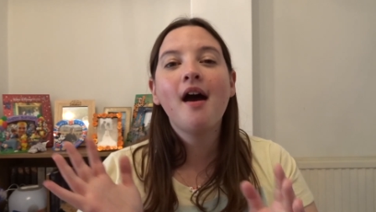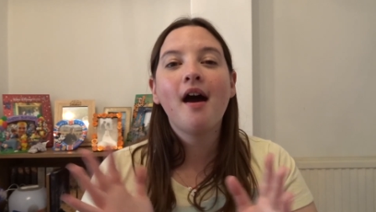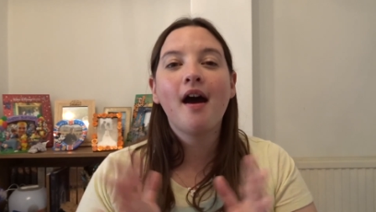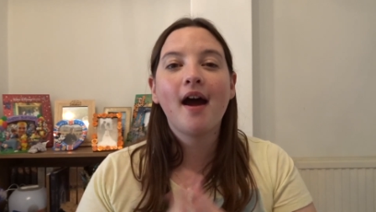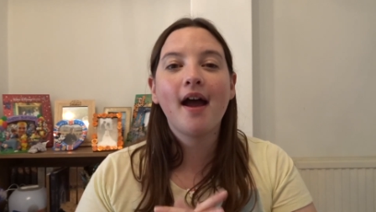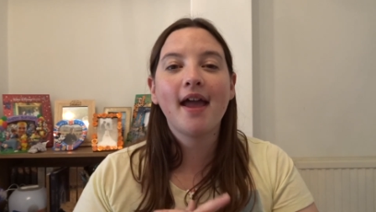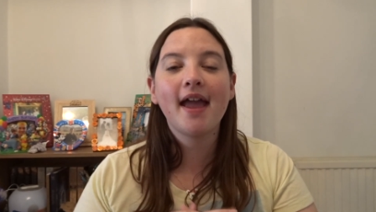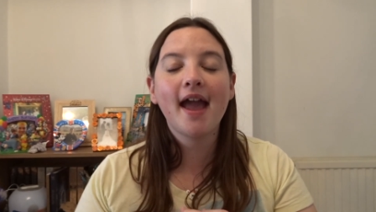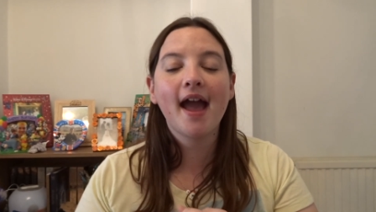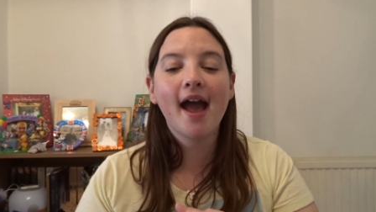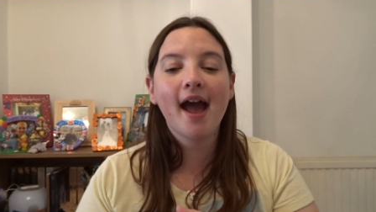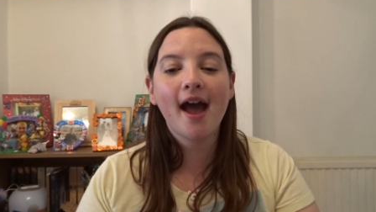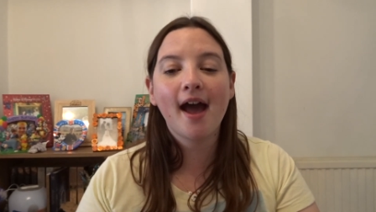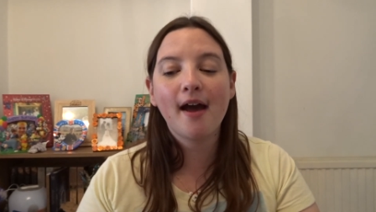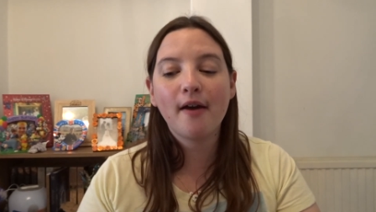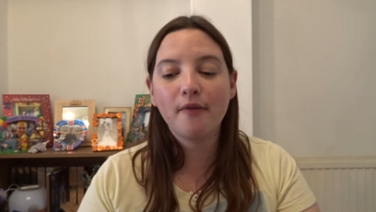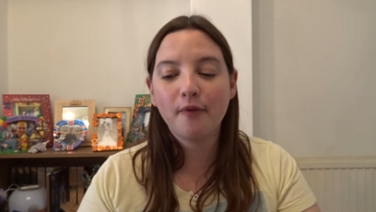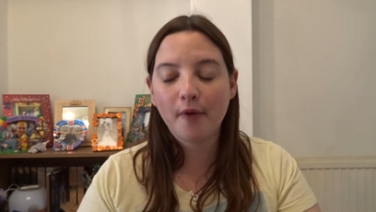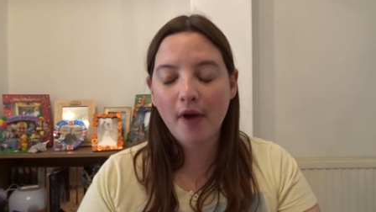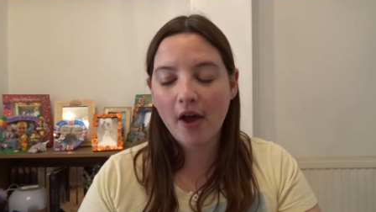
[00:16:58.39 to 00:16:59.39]
I
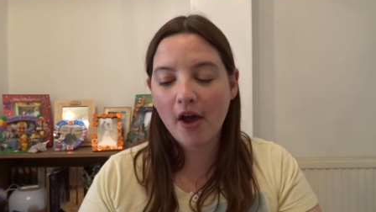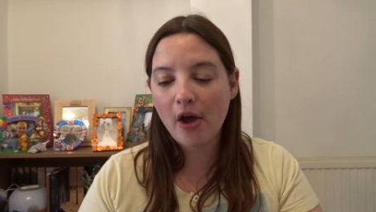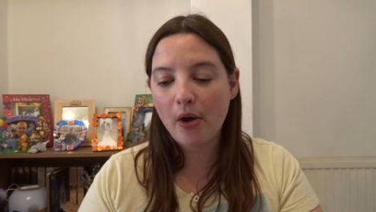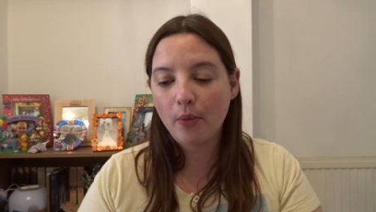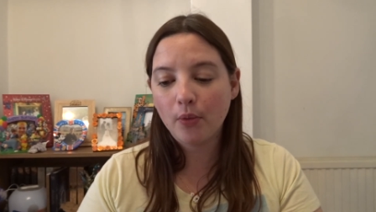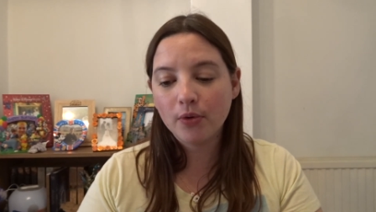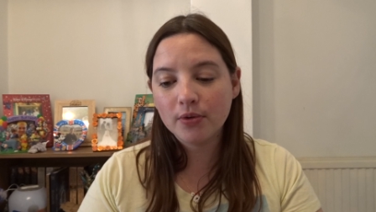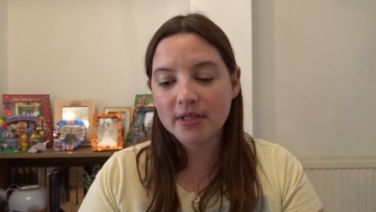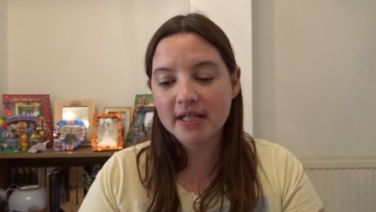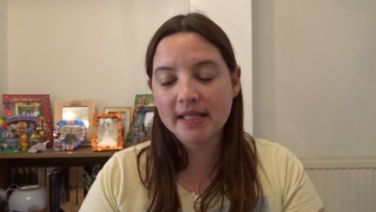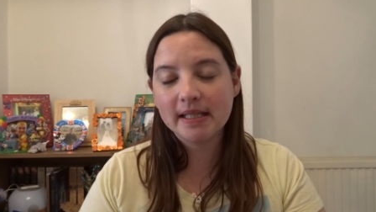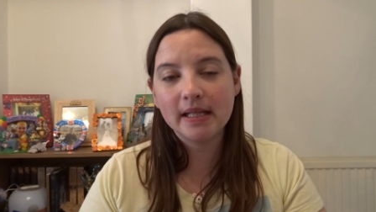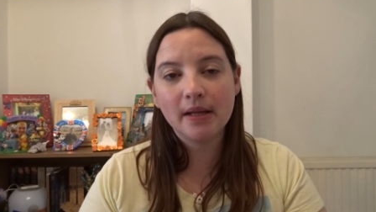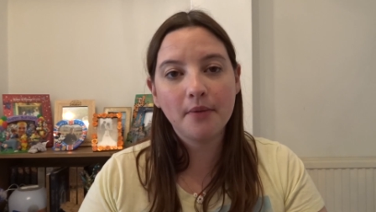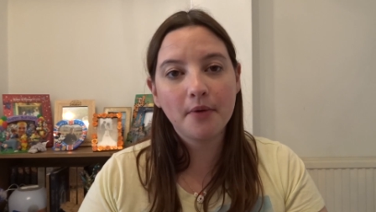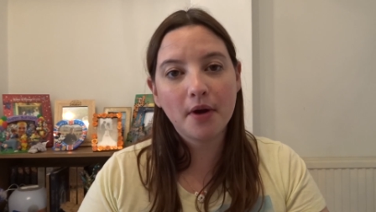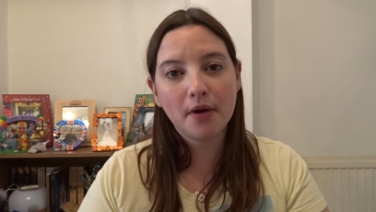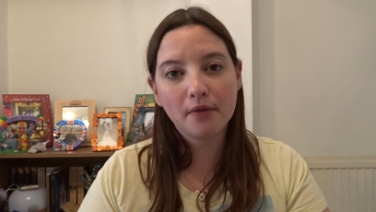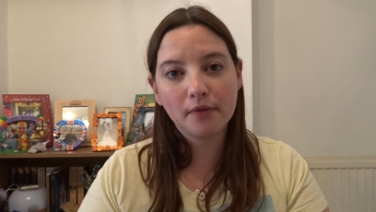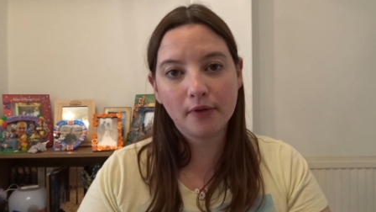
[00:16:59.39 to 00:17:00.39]
have uh, Walt Disney
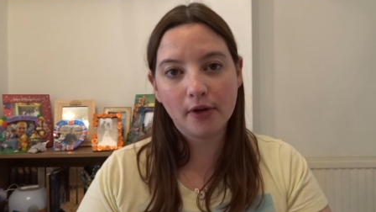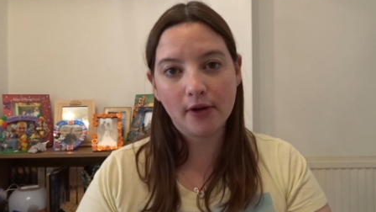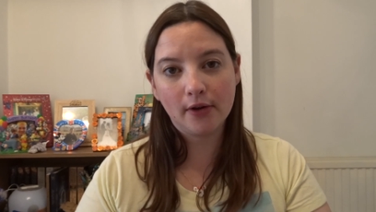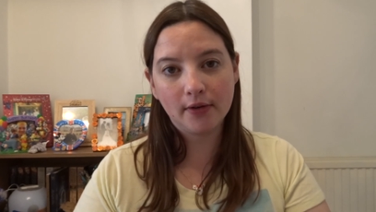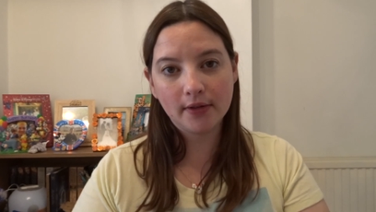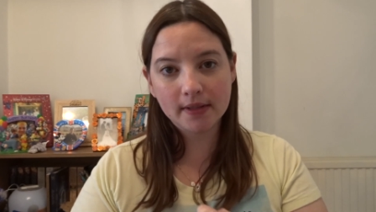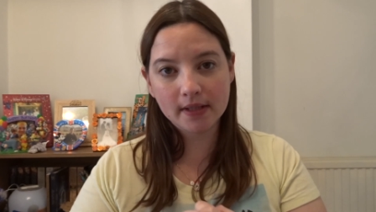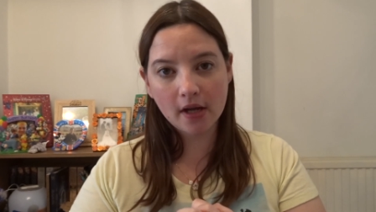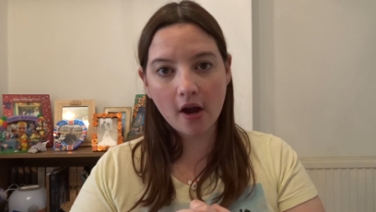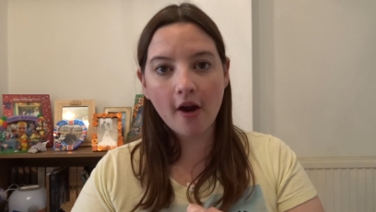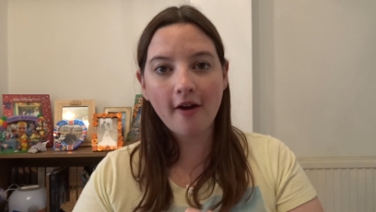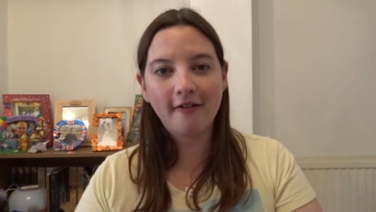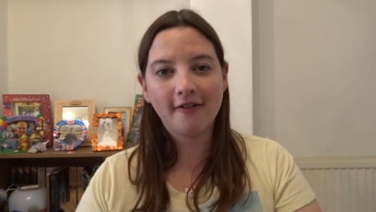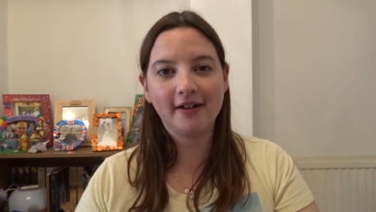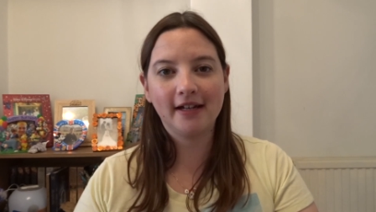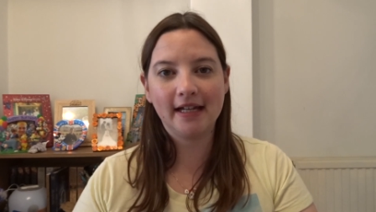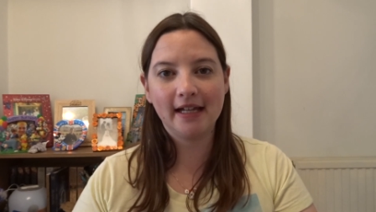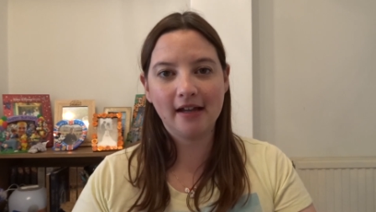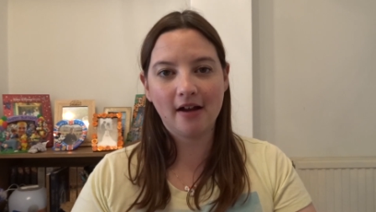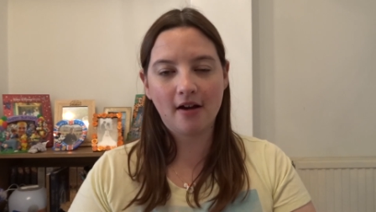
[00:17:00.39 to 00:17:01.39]
World vlogs
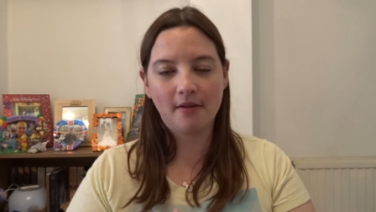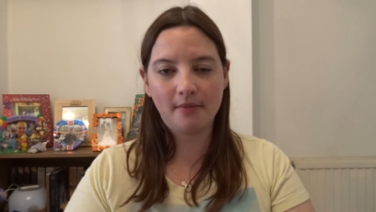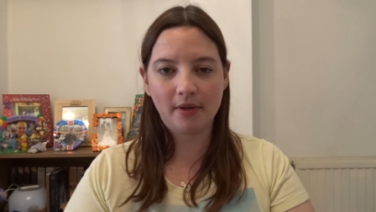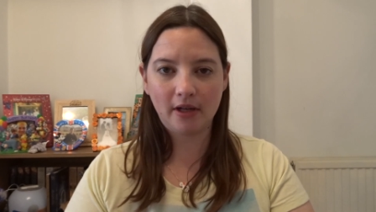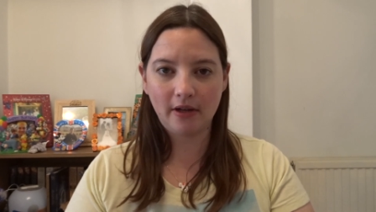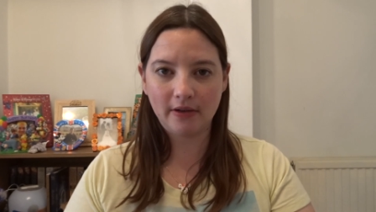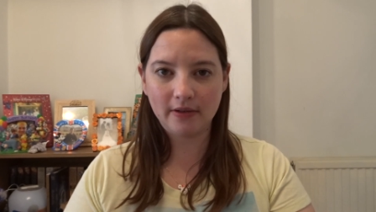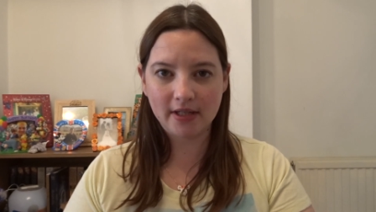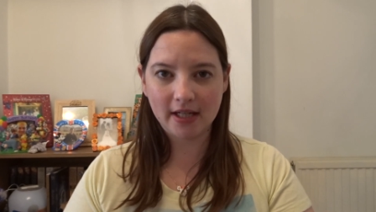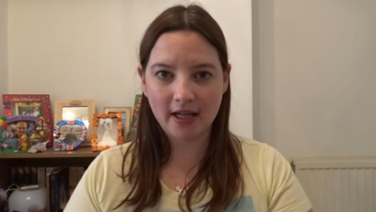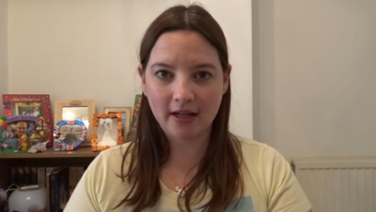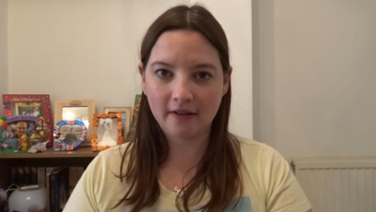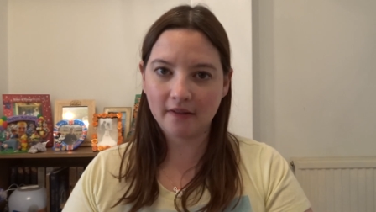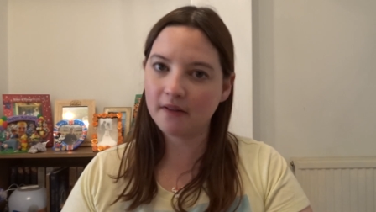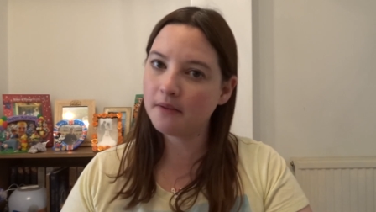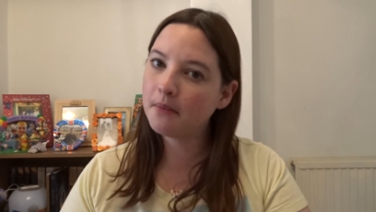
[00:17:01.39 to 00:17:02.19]
currently uploading at